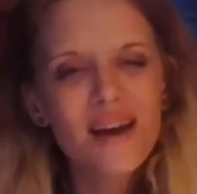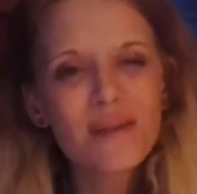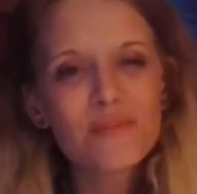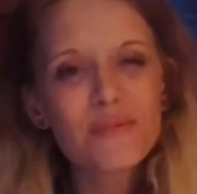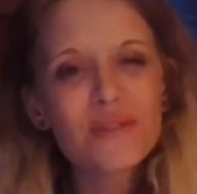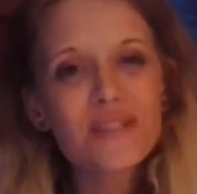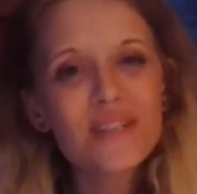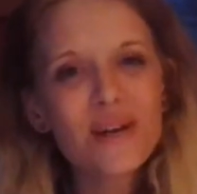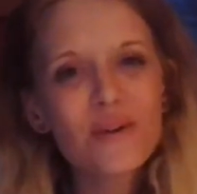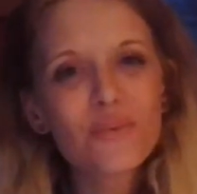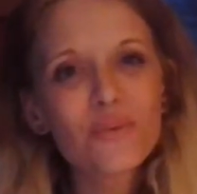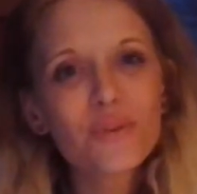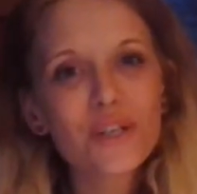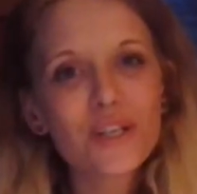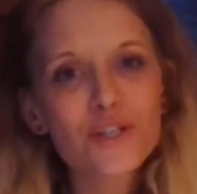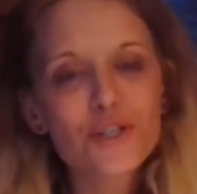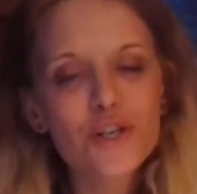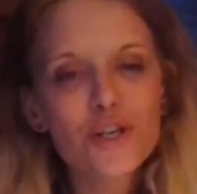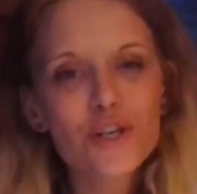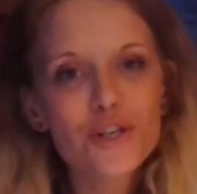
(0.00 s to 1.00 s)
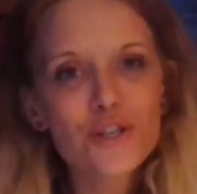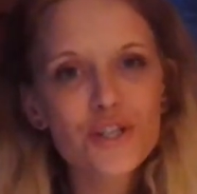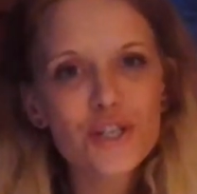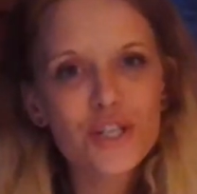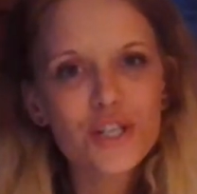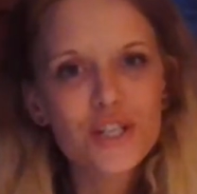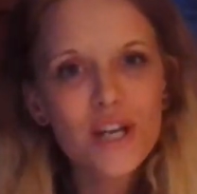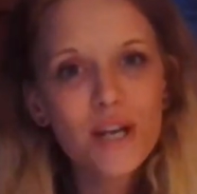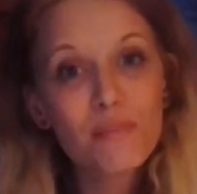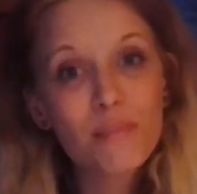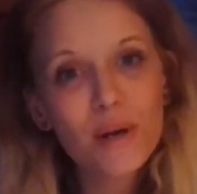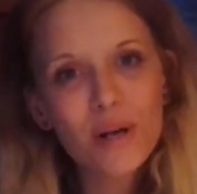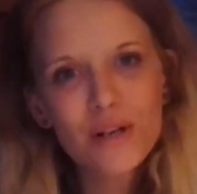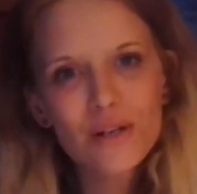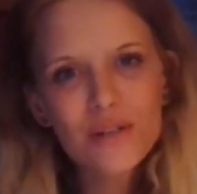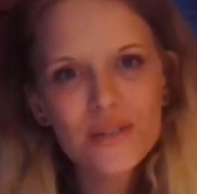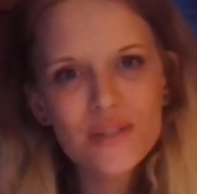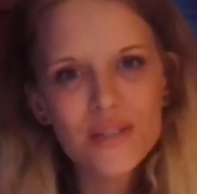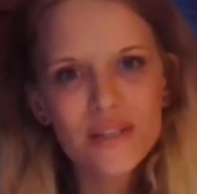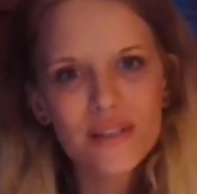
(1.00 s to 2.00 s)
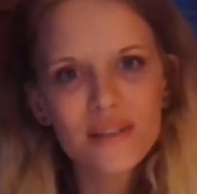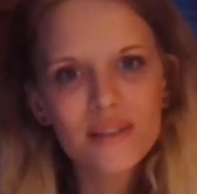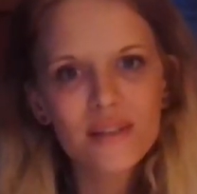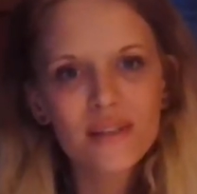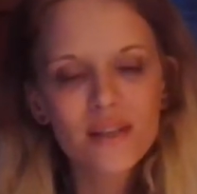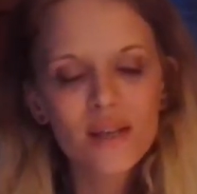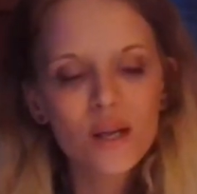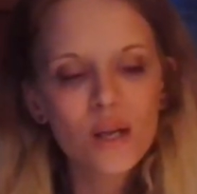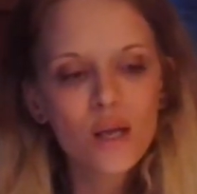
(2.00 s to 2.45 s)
I'm just not really a churchy type person.